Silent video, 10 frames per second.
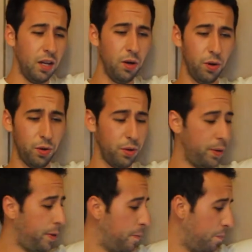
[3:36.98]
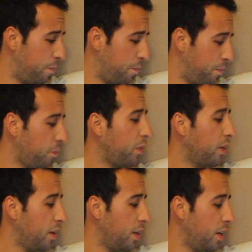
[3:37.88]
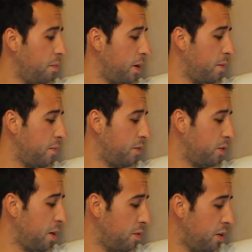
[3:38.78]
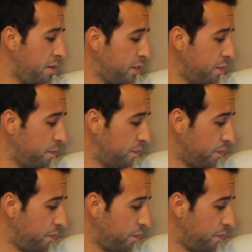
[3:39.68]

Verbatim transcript: Oh. Hey baby, you come here often?